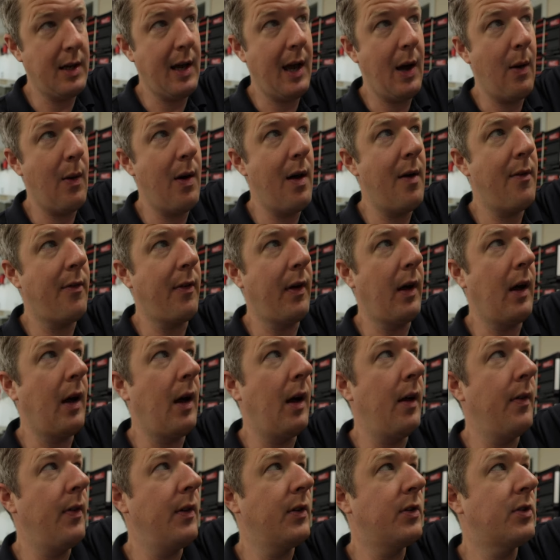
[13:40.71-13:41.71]

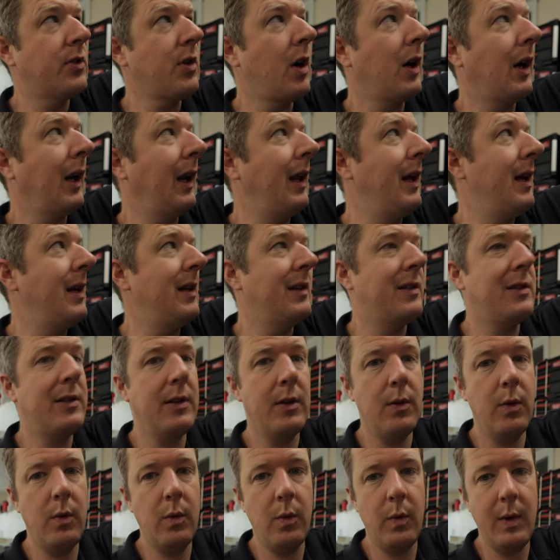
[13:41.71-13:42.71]
However, the struggle is
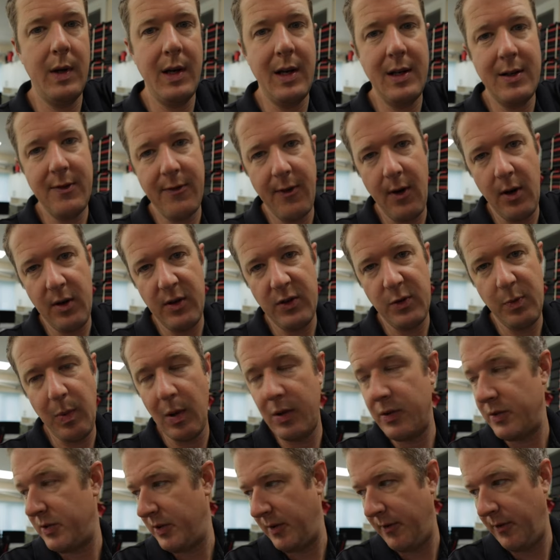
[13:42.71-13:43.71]
we need to find a
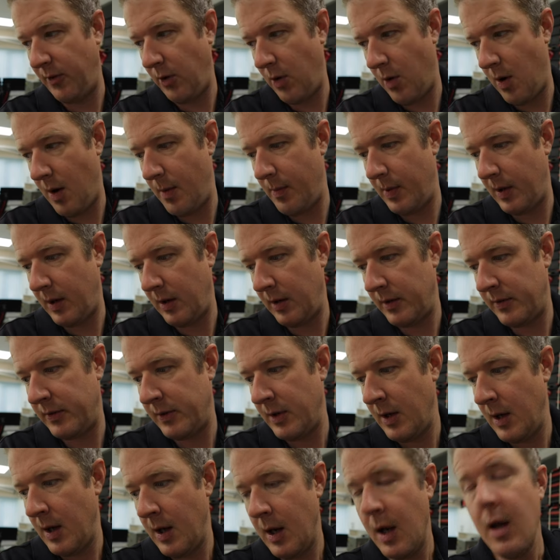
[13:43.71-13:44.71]
sponsor for it, because